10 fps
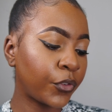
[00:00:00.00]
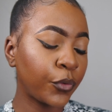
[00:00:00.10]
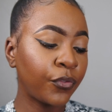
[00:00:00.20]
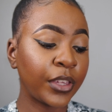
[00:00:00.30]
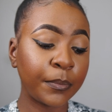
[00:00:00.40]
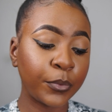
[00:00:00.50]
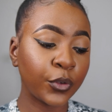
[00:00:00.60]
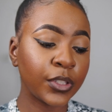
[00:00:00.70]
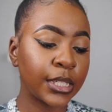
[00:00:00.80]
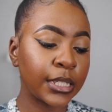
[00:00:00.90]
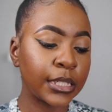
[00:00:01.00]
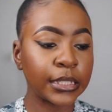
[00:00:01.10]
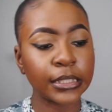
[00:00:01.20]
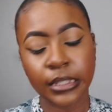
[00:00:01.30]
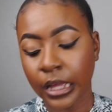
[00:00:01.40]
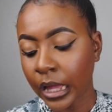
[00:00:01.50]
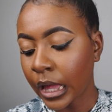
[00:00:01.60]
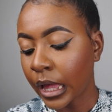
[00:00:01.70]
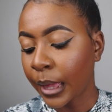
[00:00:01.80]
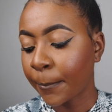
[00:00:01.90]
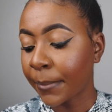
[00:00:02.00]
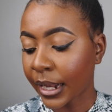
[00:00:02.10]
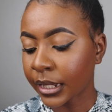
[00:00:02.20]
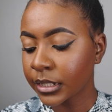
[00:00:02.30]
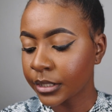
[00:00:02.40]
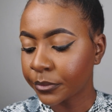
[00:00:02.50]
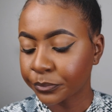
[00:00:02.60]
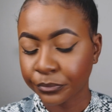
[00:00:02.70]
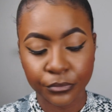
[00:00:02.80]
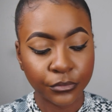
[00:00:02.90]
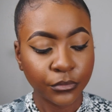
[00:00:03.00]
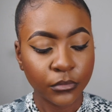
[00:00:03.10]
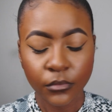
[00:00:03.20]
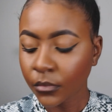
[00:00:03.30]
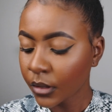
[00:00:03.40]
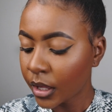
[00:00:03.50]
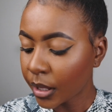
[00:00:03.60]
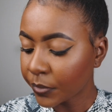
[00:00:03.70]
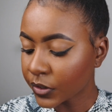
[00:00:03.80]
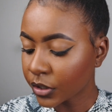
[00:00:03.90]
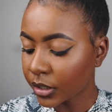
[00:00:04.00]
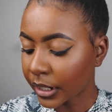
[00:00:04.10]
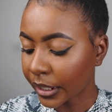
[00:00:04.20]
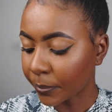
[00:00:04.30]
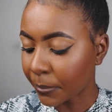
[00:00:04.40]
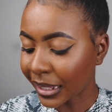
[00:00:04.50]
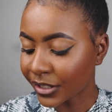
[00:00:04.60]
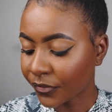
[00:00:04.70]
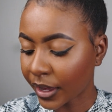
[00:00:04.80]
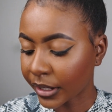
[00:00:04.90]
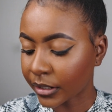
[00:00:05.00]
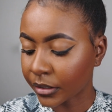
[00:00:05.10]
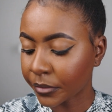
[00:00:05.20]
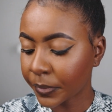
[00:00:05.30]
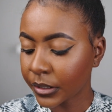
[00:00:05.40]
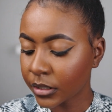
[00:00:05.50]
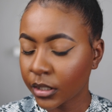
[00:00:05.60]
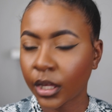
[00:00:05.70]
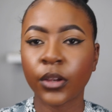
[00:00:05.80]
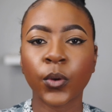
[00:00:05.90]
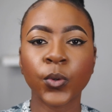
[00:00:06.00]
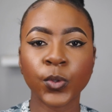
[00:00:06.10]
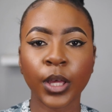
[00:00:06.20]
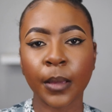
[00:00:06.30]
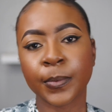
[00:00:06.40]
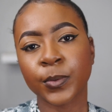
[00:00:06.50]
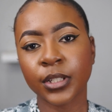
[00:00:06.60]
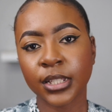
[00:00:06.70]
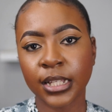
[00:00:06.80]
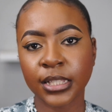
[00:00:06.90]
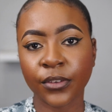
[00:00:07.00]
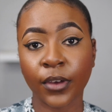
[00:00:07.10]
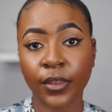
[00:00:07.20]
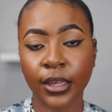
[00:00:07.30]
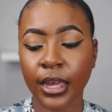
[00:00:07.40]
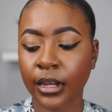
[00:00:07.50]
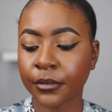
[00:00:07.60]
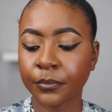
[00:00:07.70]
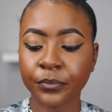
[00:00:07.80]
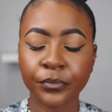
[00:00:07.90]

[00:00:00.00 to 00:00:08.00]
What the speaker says: V Beauty's palette, and I'm just gonna like mattify it a little bit, and also helps to intensify the color.